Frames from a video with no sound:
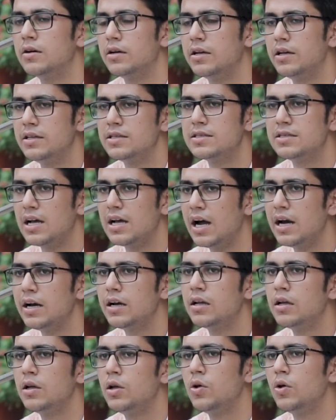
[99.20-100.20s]
in XAT
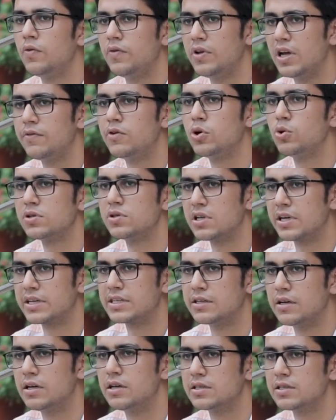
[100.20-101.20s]
we have two
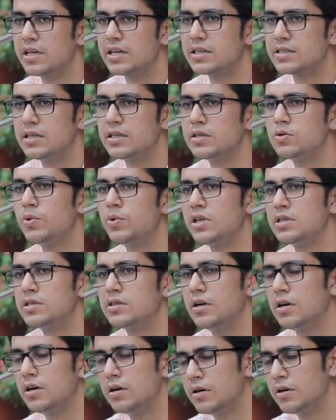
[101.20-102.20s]
sections which
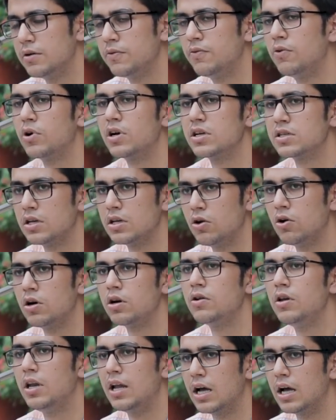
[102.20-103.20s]
focus a
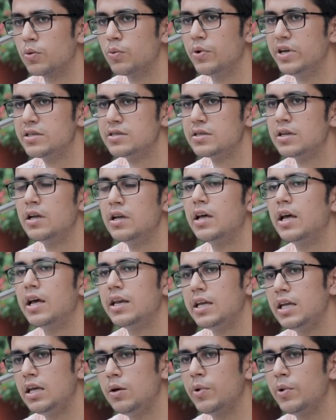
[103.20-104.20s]
lot on language.
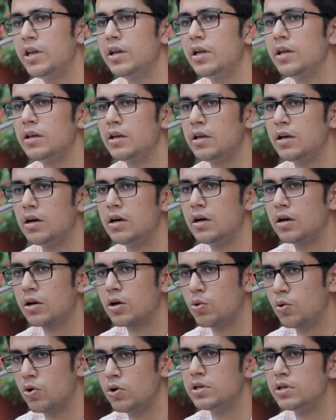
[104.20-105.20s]
And even in
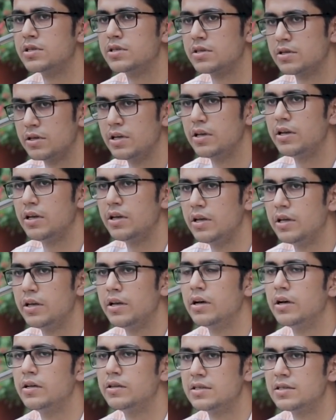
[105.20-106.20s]
quants, in
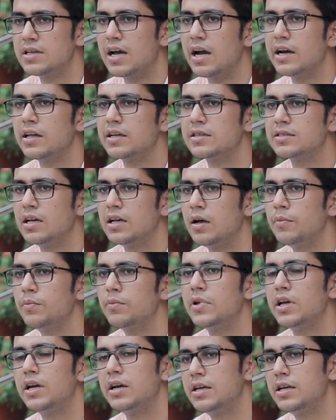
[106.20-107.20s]
the XAT
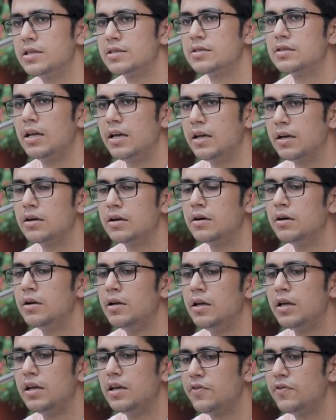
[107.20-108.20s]
exam, it is like
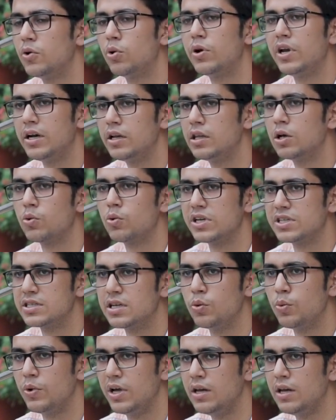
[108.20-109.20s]
if you read the
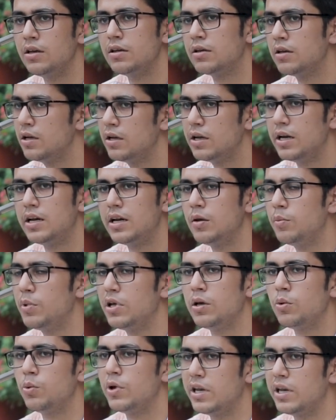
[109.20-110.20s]
question well, it will
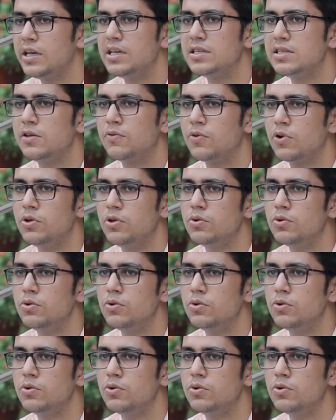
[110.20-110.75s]
be very easy for